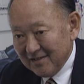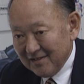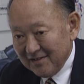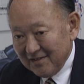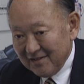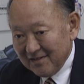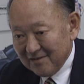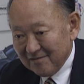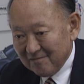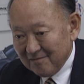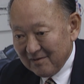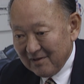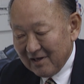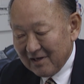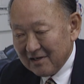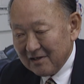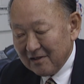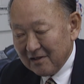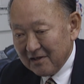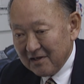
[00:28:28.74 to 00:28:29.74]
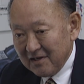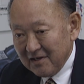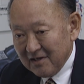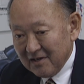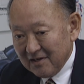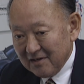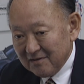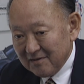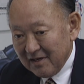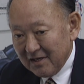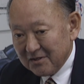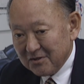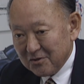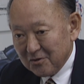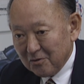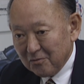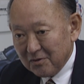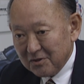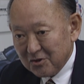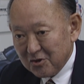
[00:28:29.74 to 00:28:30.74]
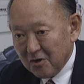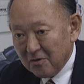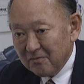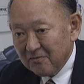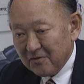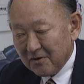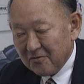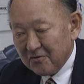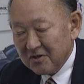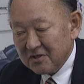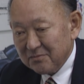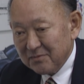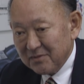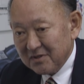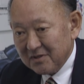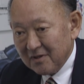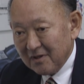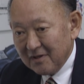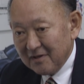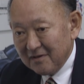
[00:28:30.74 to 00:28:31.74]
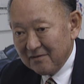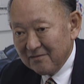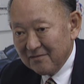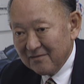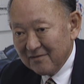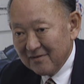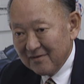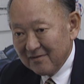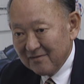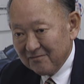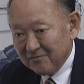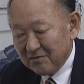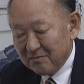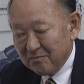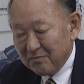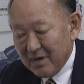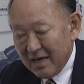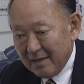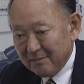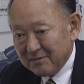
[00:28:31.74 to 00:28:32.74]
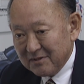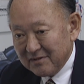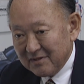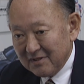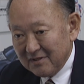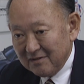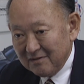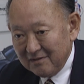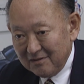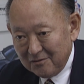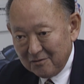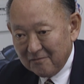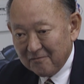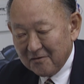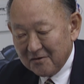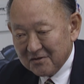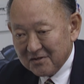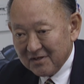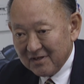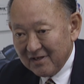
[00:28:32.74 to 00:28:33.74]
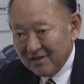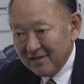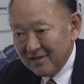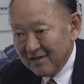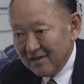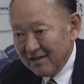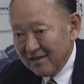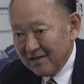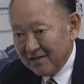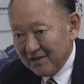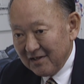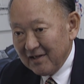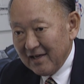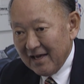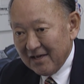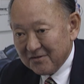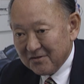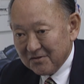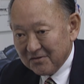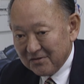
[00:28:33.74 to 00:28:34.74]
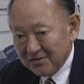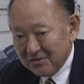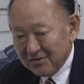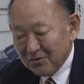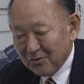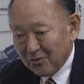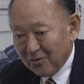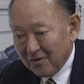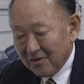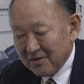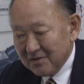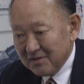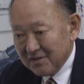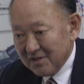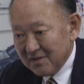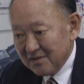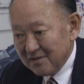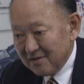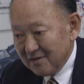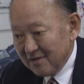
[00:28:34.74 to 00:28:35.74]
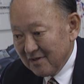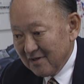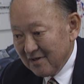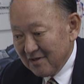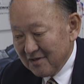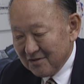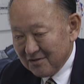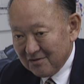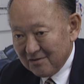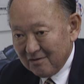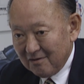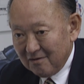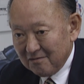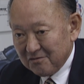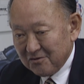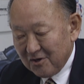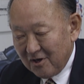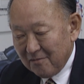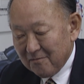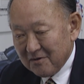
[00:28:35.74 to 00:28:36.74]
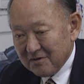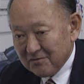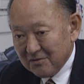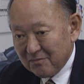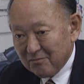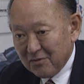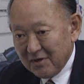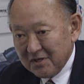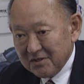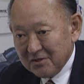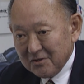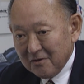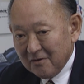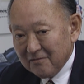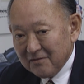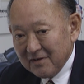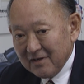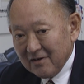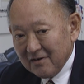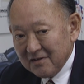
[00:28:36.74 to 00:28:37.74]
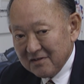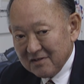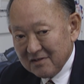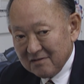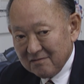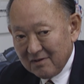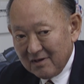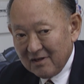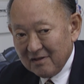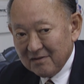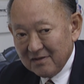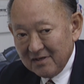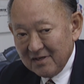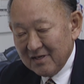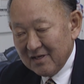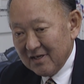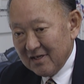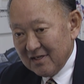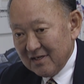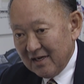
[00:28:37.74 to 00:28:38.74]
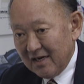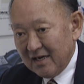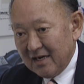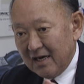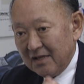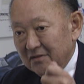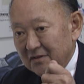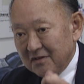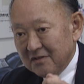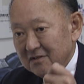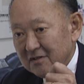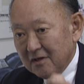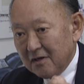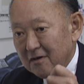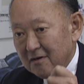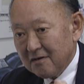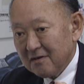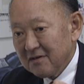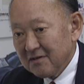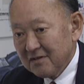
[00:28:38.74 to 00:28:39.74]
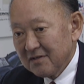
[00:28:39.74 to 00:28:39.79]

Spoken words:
And luckily, Edsel was home for Christmas leave from Babson University. He answered the door and says, oh, Chalmers, what brings you over here? He says, well, I got this letter.